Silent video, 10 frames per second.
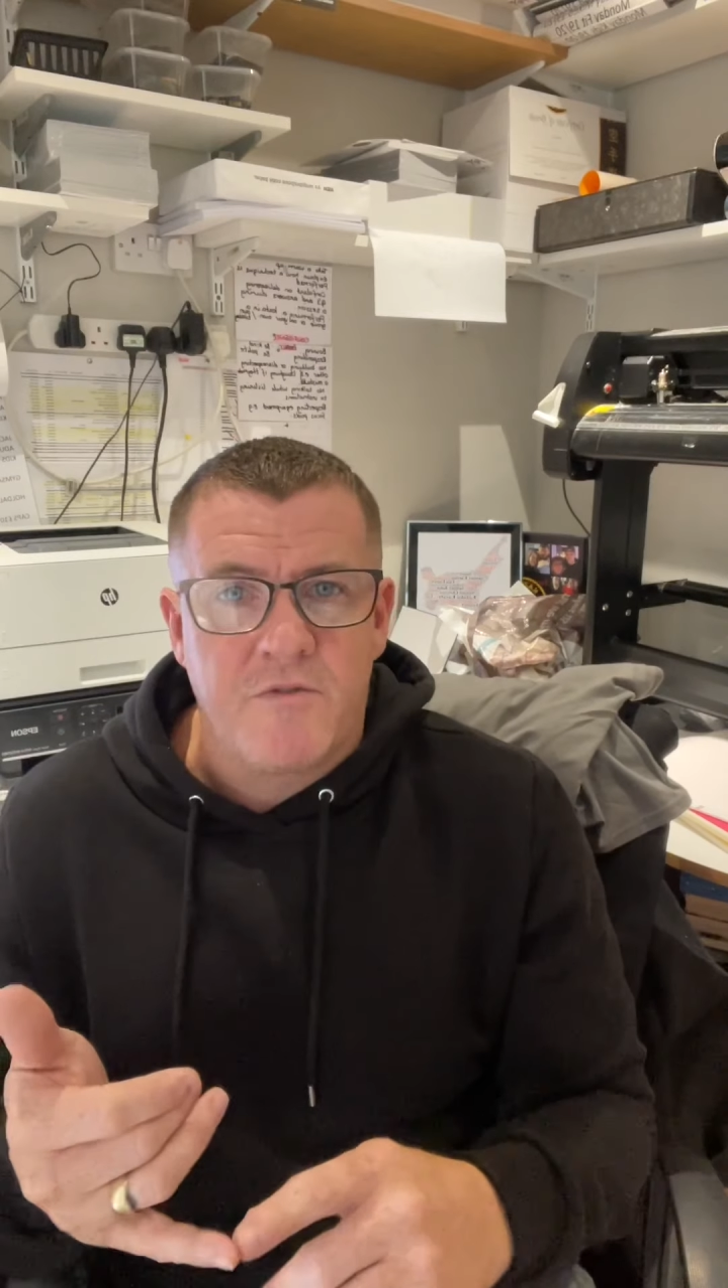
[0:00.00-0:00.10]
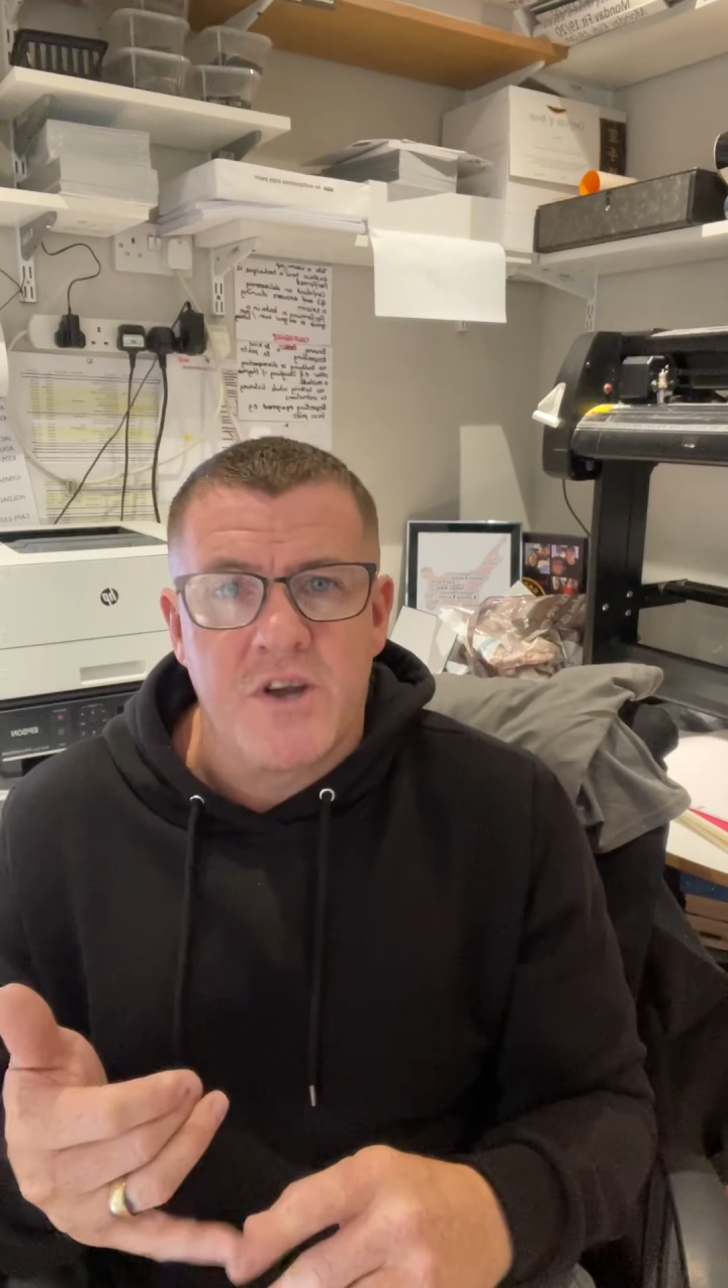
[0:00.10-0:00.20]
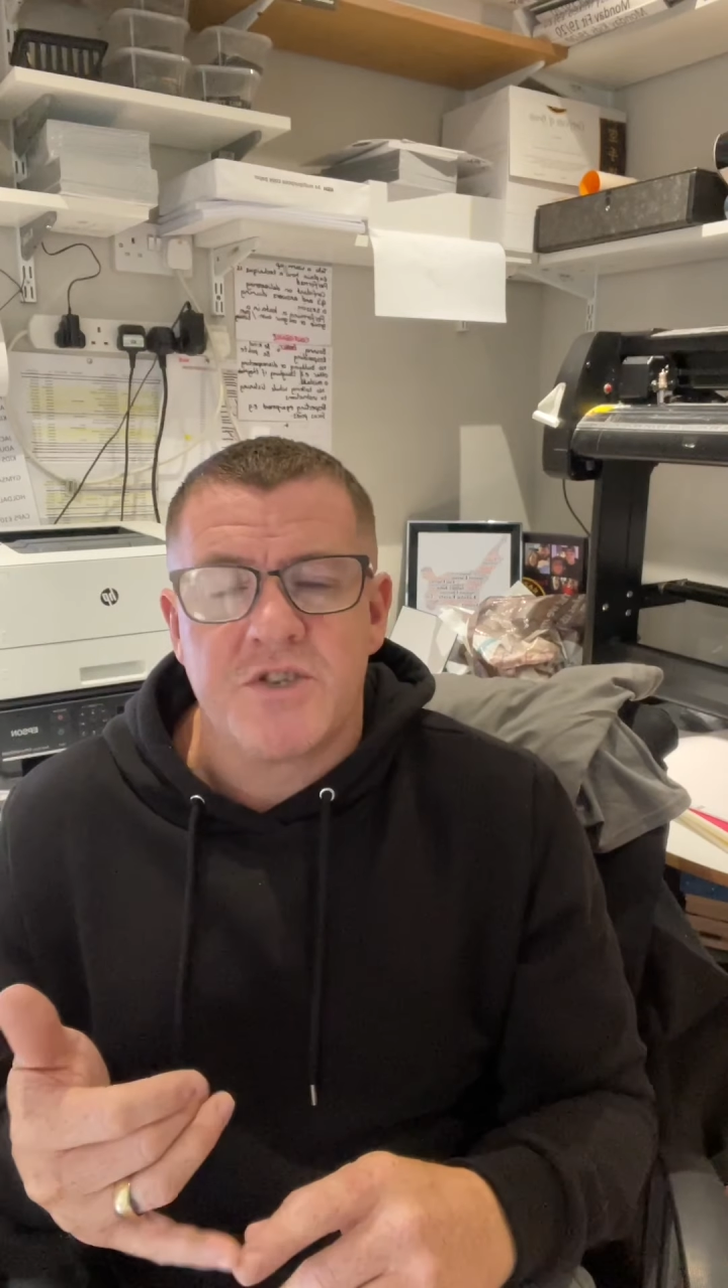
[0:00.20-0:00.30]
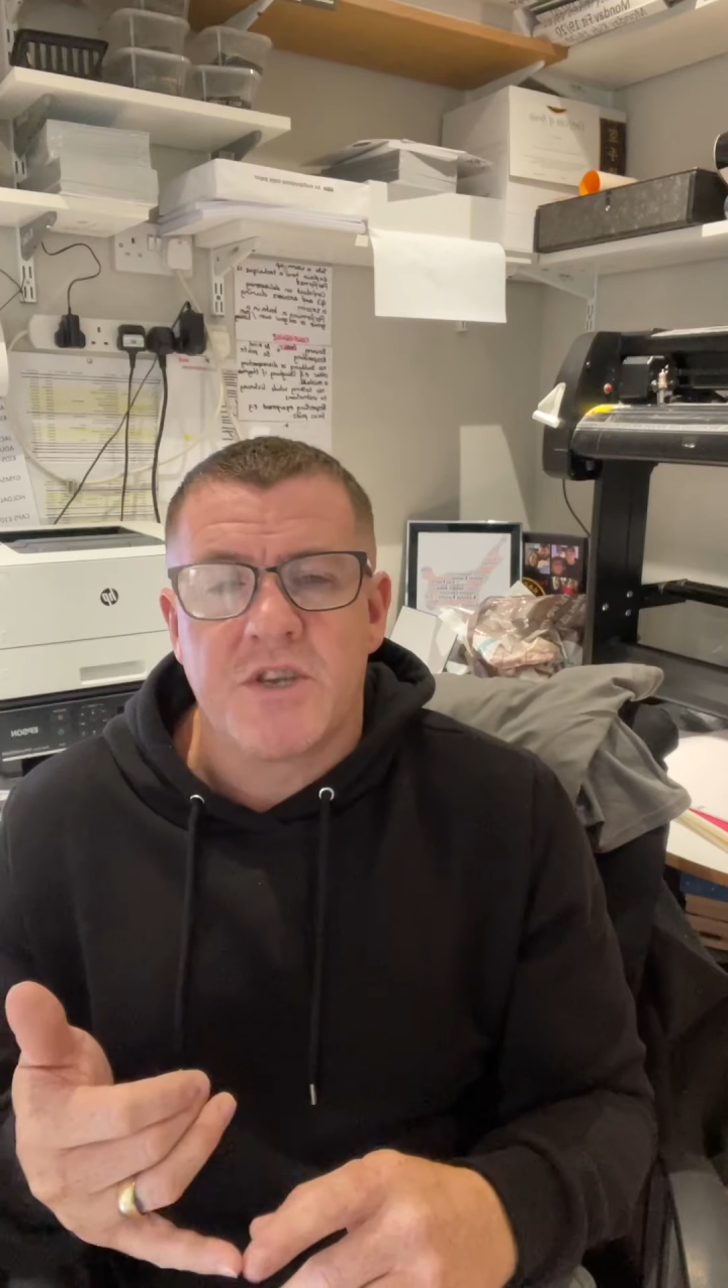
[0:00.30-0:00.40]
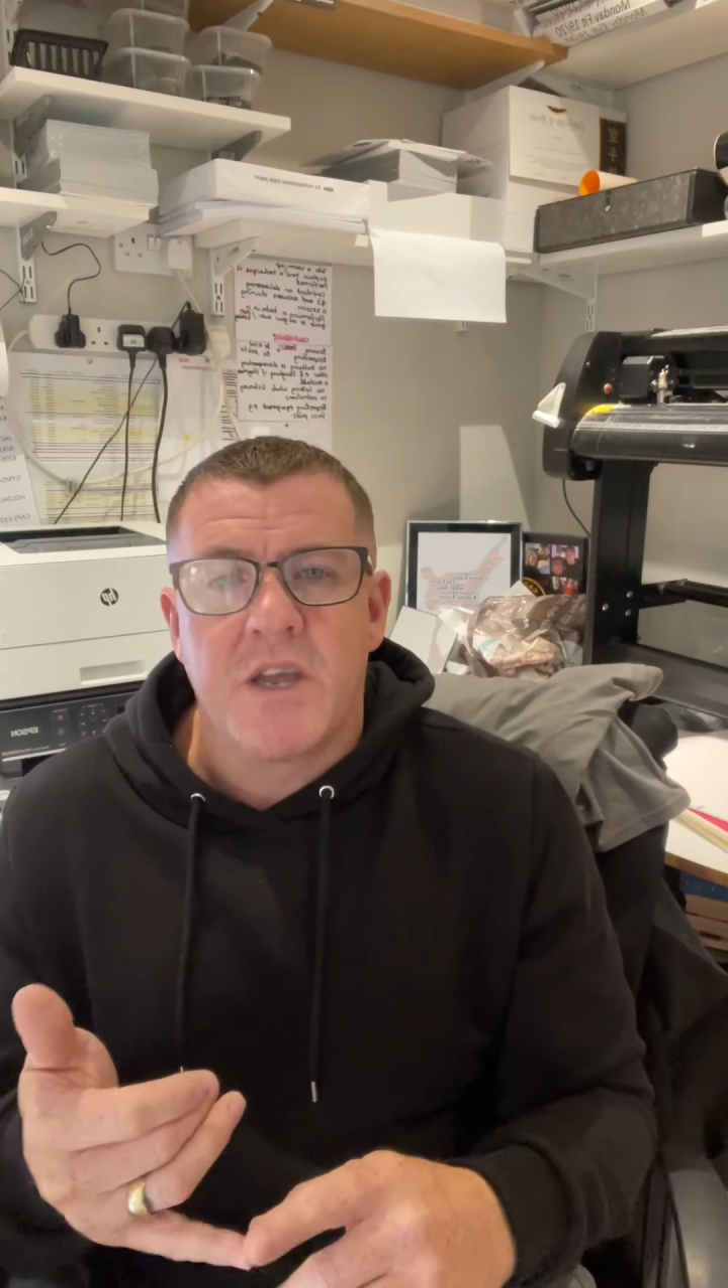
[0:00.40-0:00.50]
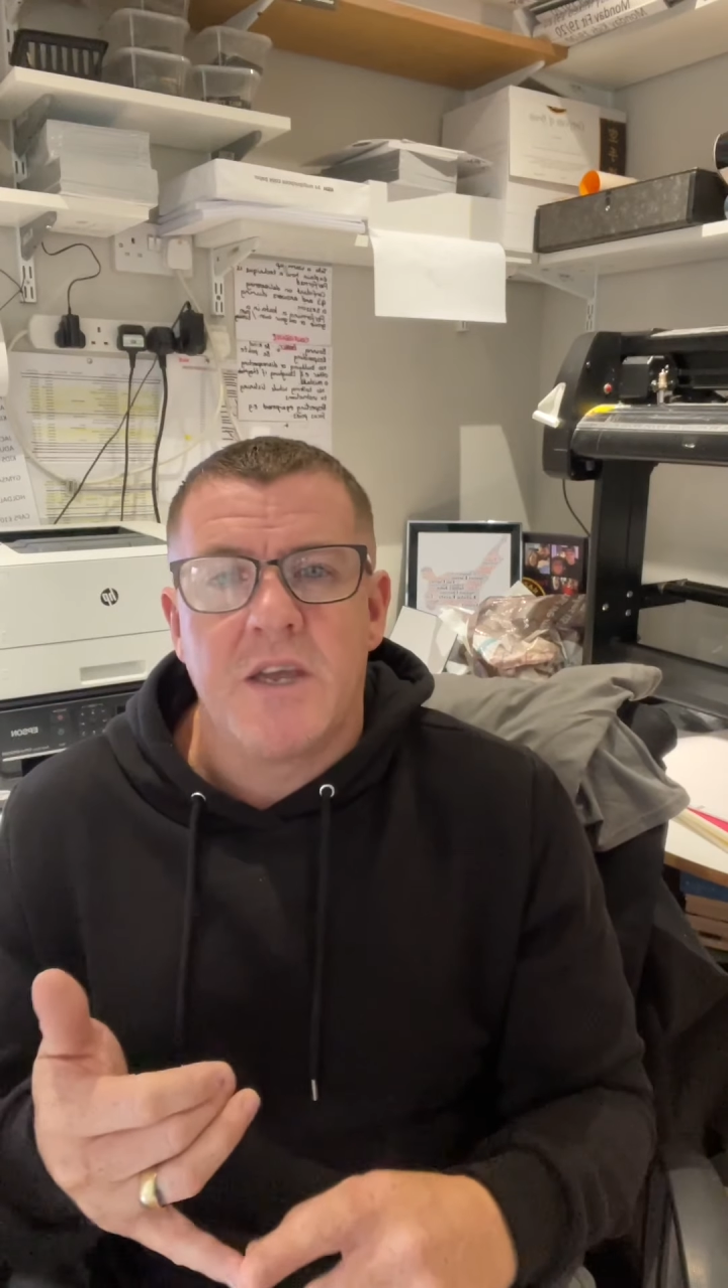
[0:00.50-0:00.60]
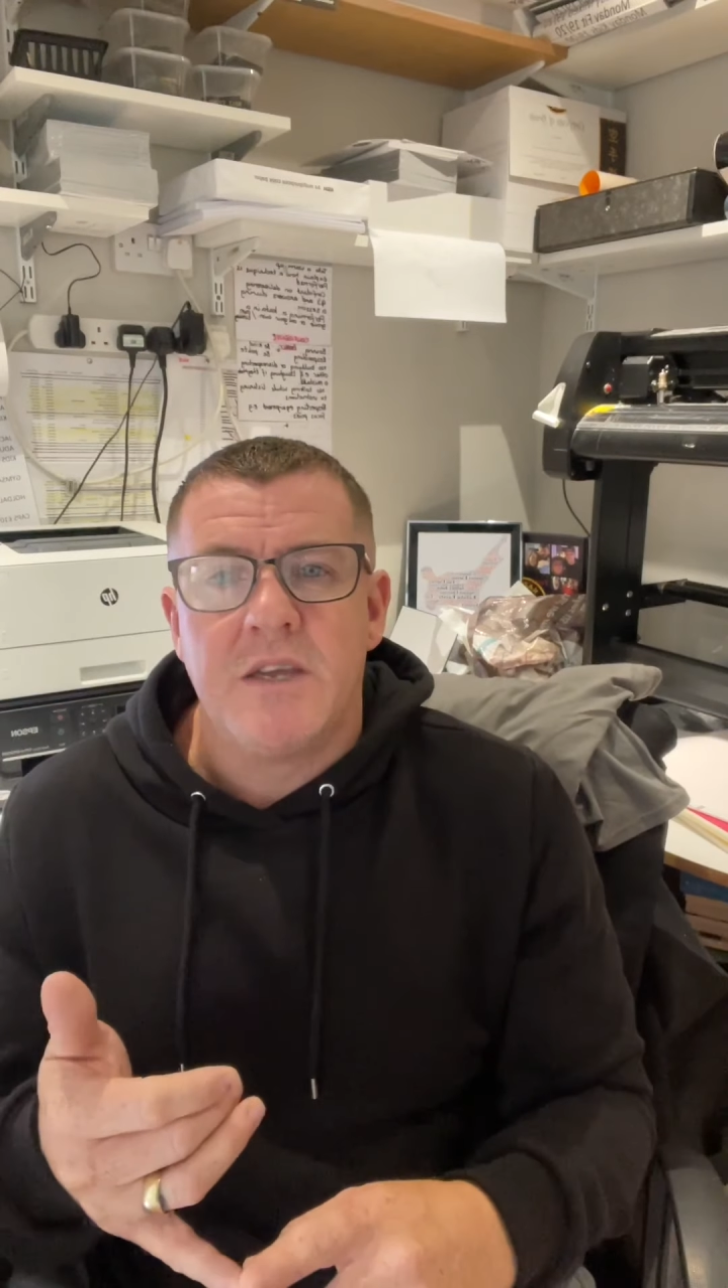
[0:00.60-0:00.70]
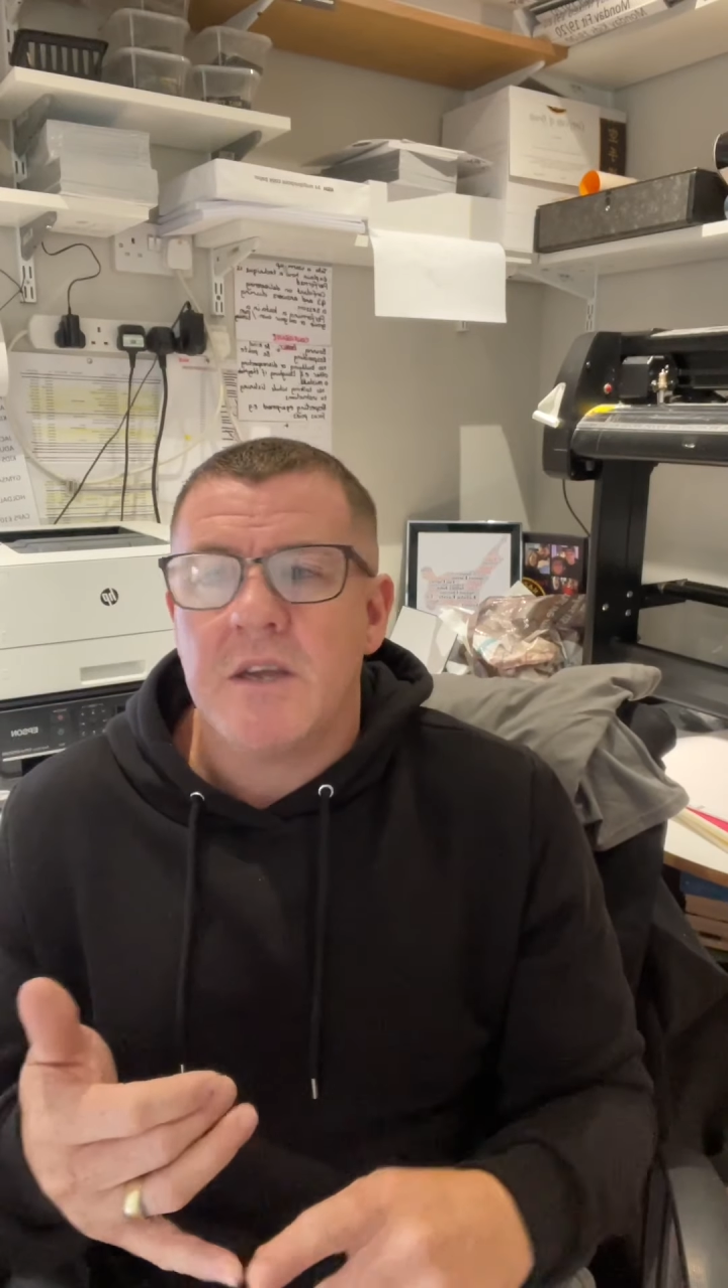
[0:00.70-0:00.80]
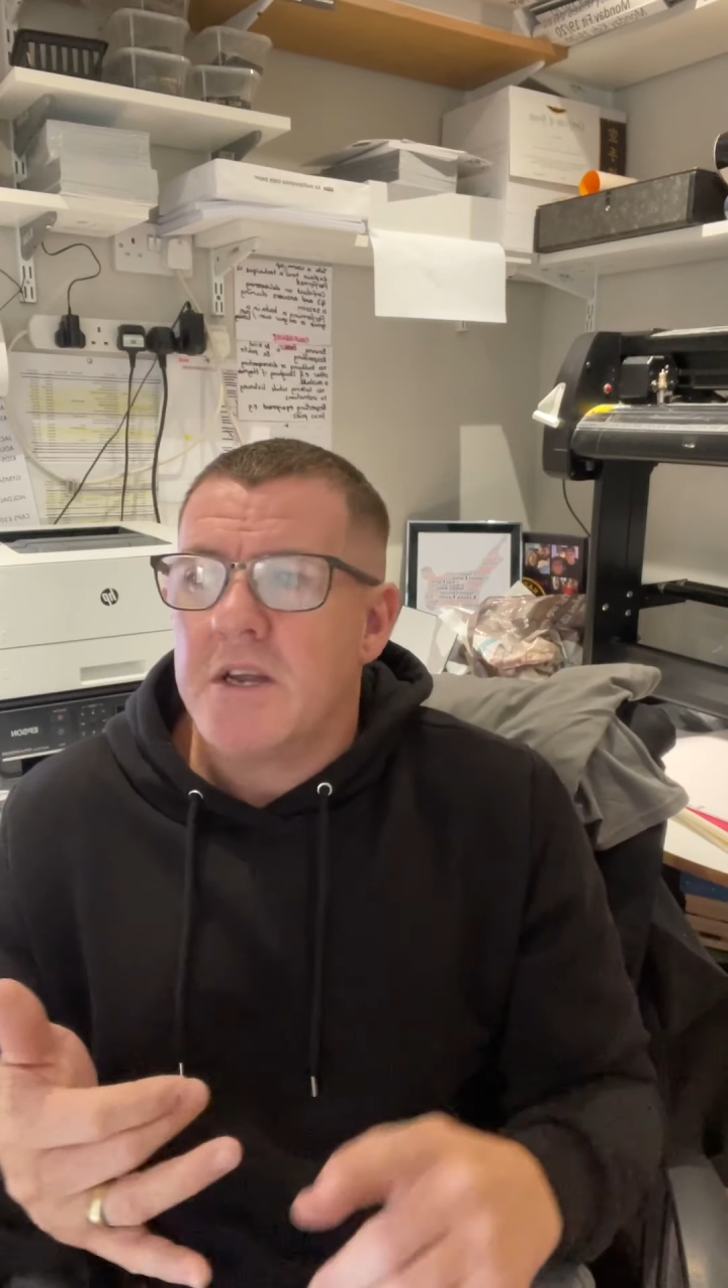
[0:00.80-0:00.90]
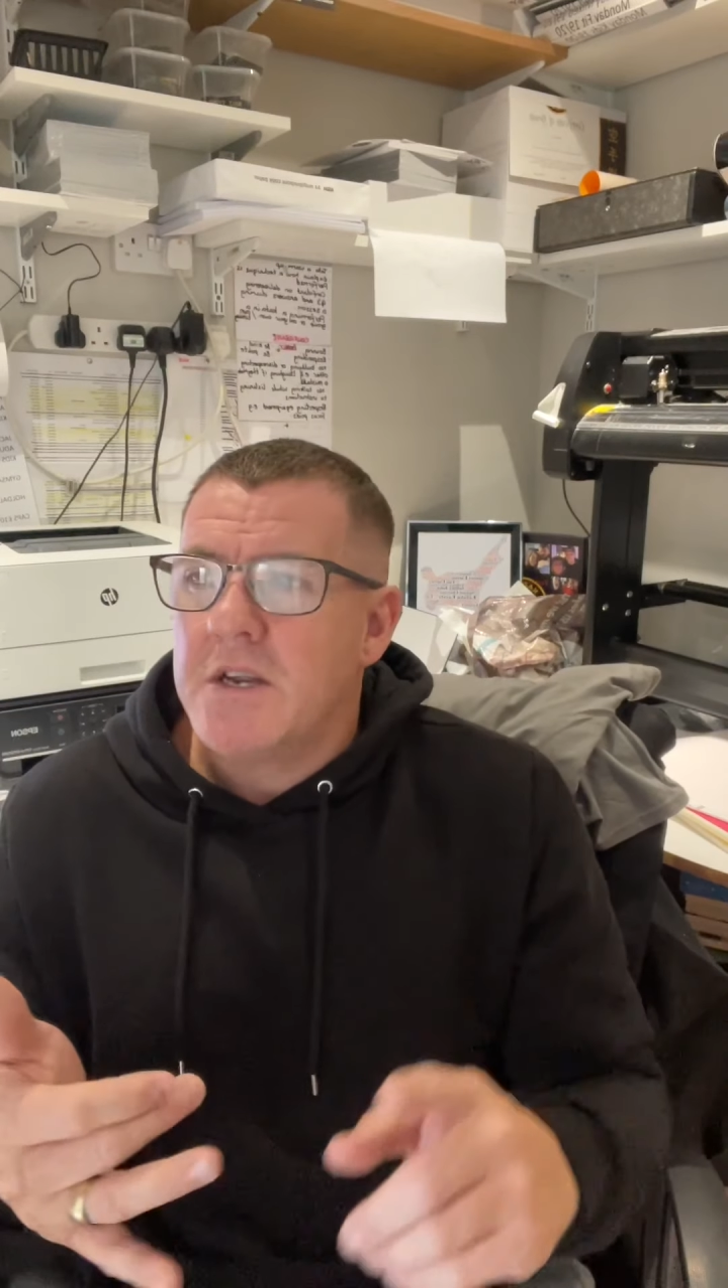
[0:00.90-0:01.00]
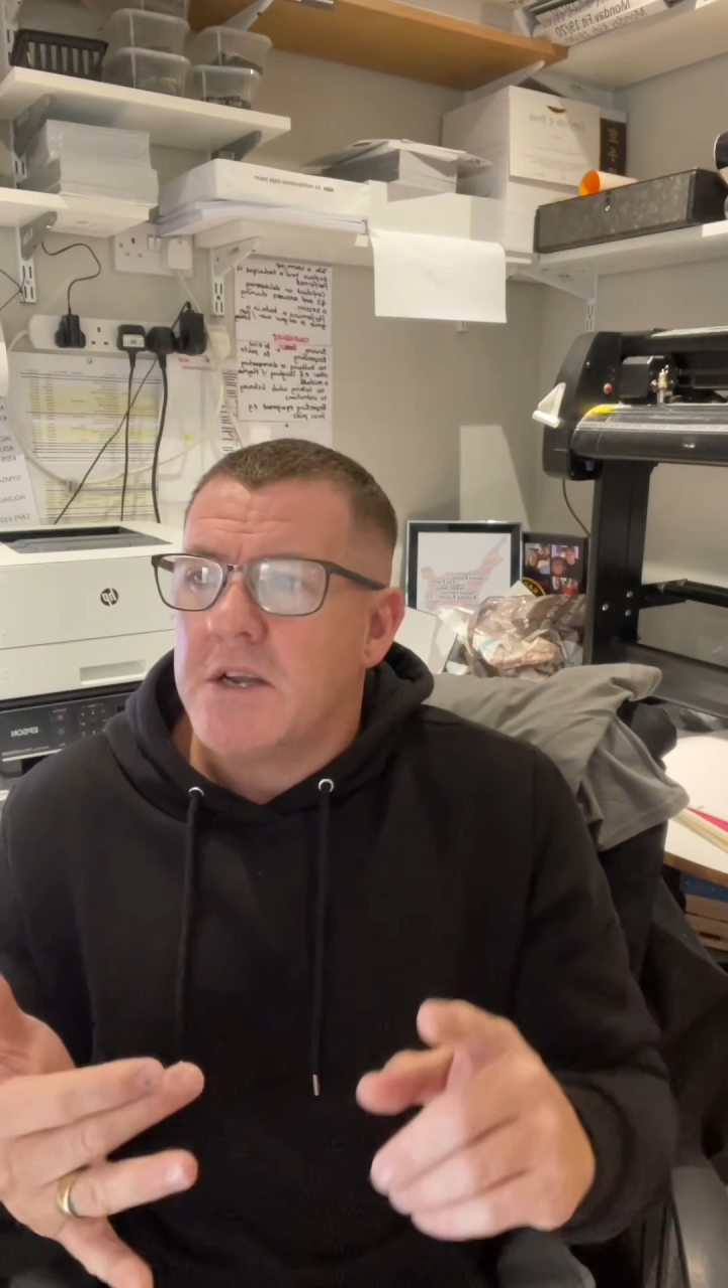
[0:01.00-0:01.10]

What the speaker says: fresh gi.